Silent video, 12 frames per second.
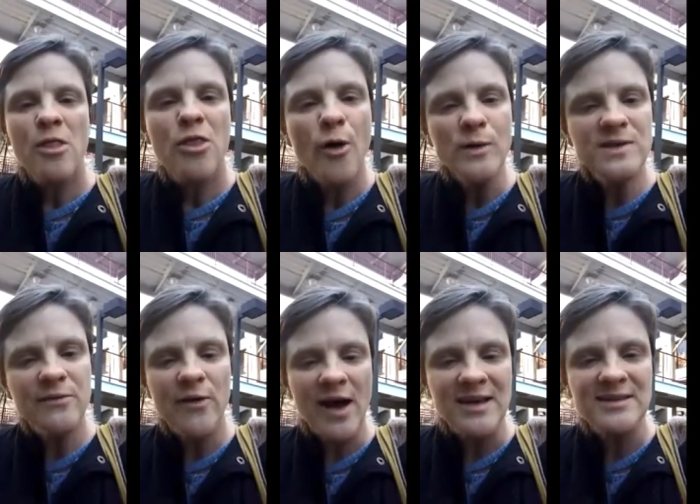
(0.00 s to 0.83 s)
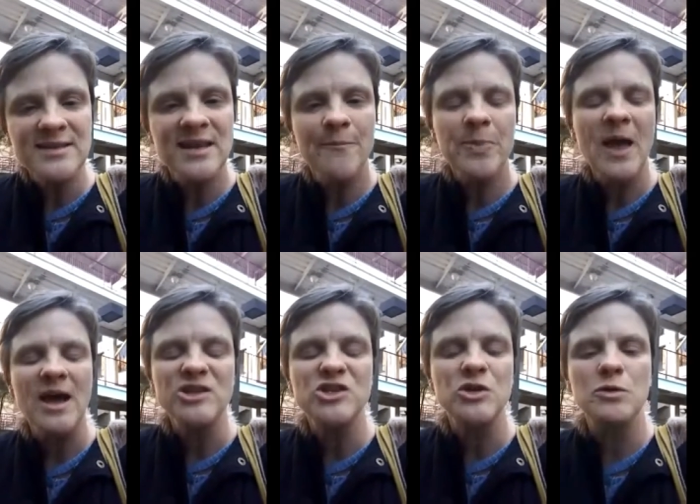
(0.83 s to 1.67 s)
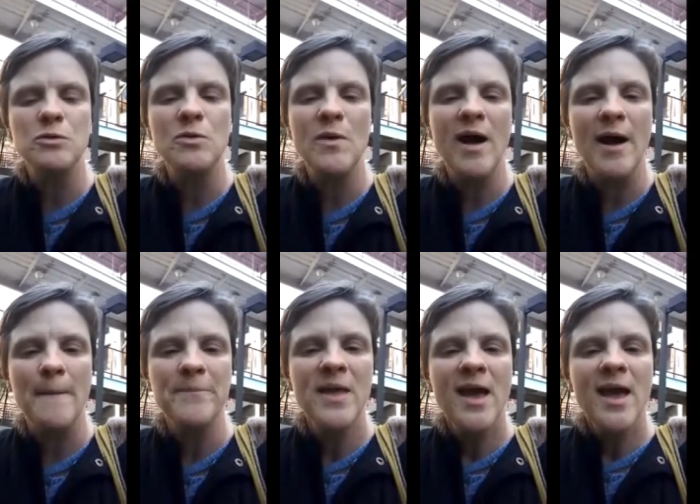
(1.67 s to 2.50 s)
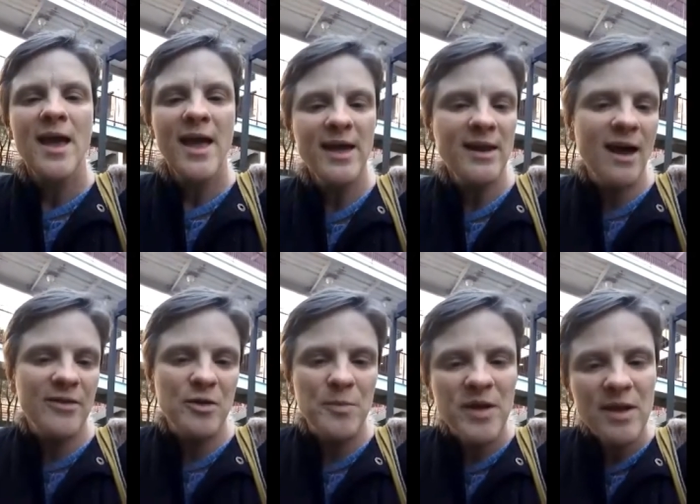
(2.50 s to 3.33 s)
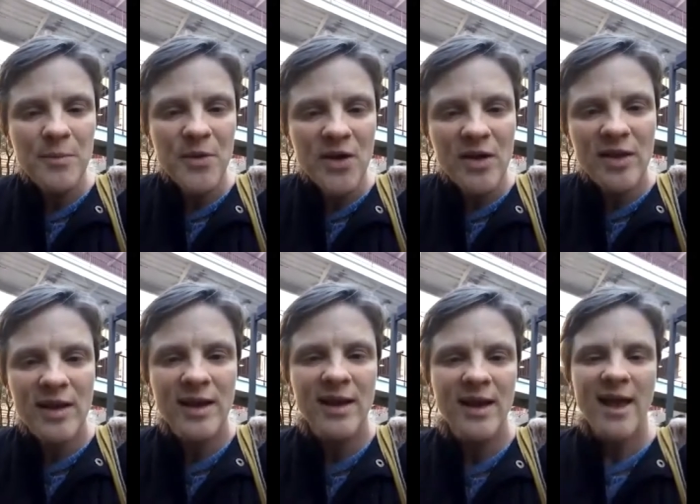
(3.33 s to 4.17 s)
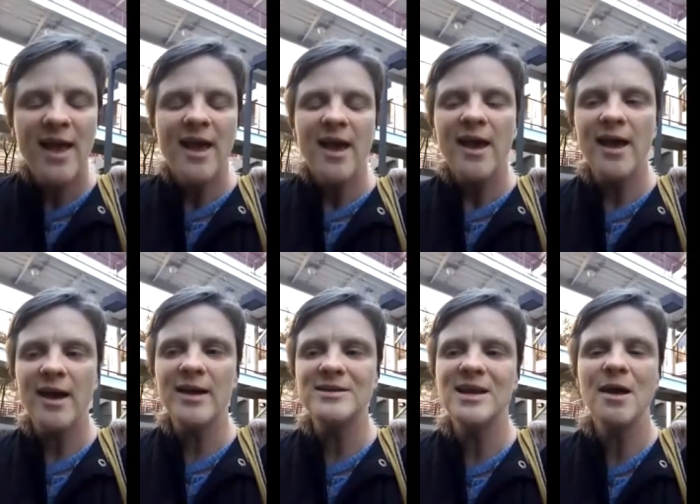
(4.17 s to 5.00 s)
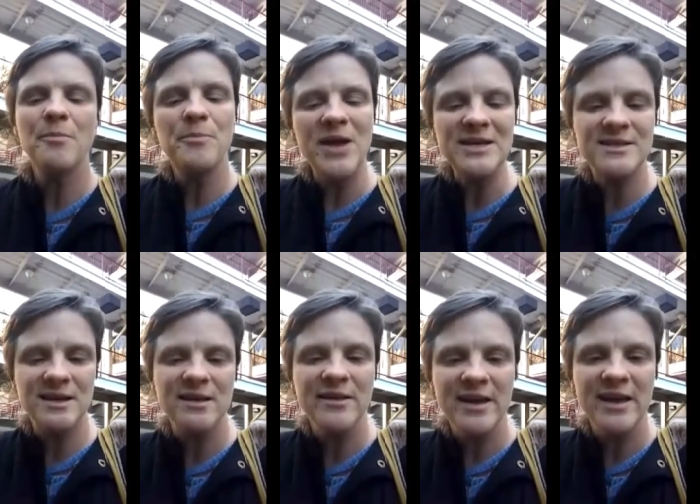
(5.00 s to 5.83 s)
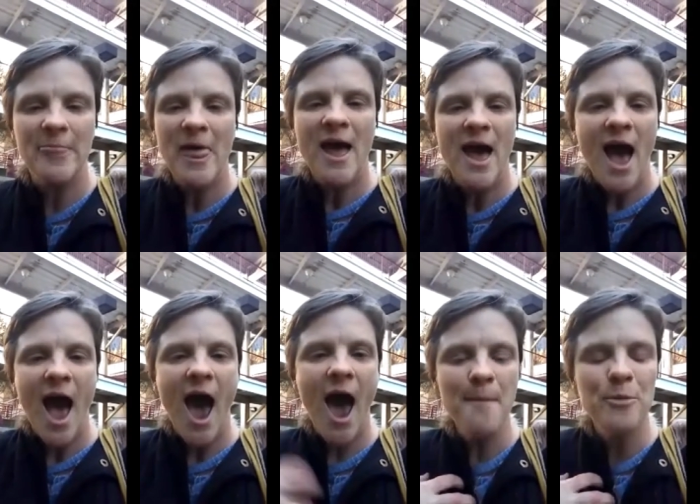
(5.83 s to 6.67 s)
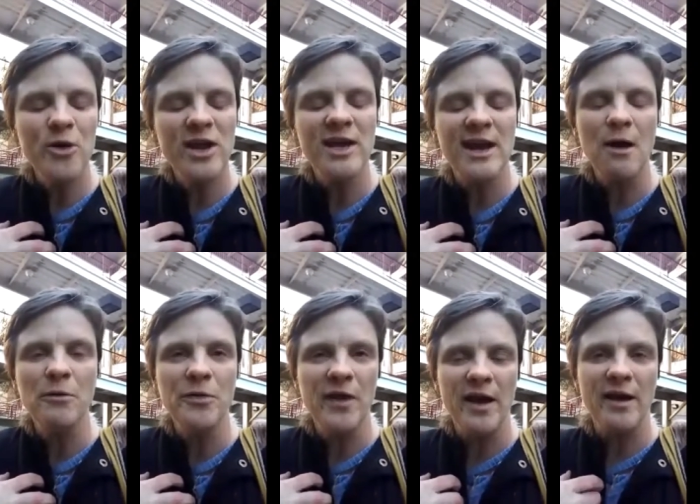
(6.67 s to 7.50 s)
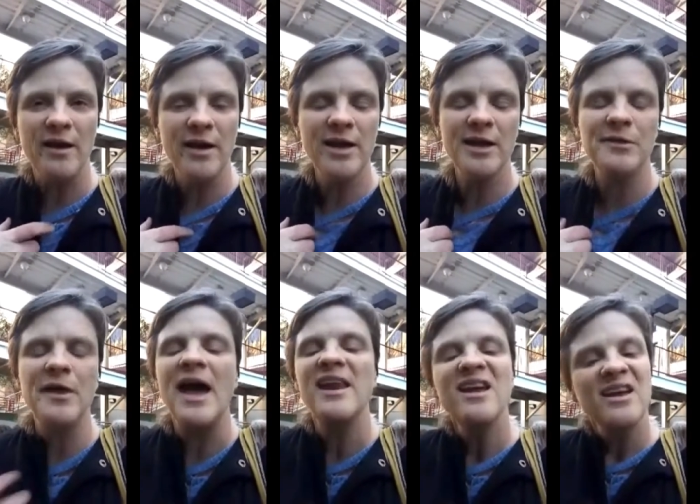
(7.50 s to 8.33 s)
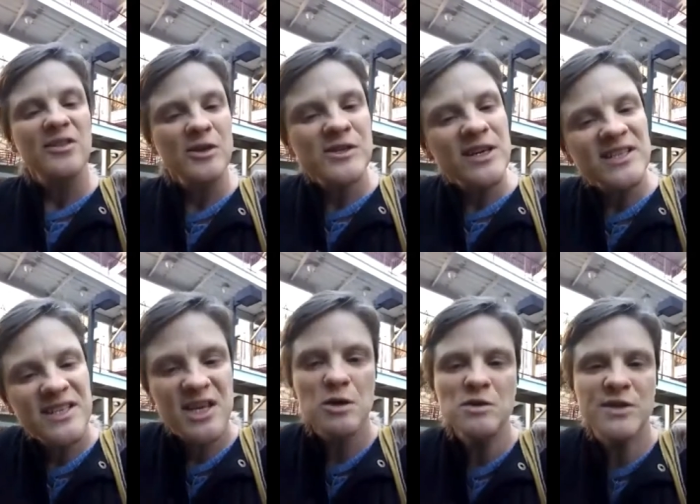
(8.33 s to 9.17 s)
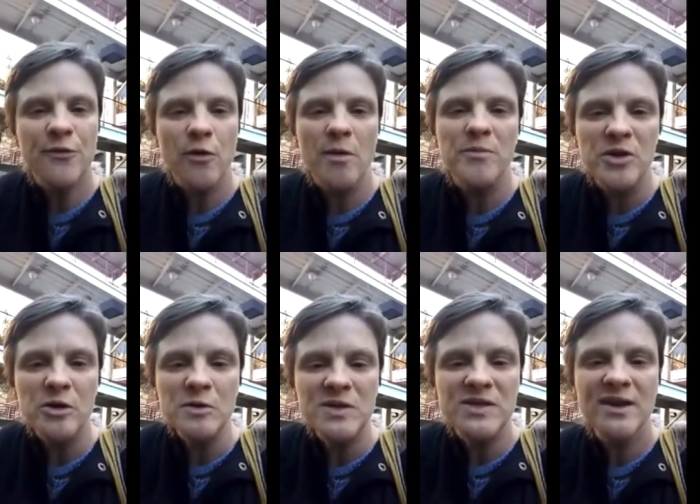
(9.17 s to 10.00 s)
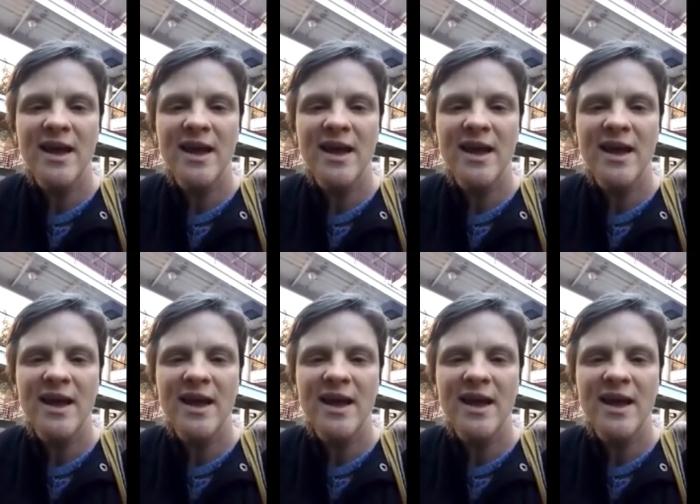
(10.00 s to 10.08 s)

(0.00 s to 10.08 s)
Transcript: those of us uh, to uh, hit other people and basically, I'm putting it out there that there's an excuse for abuse.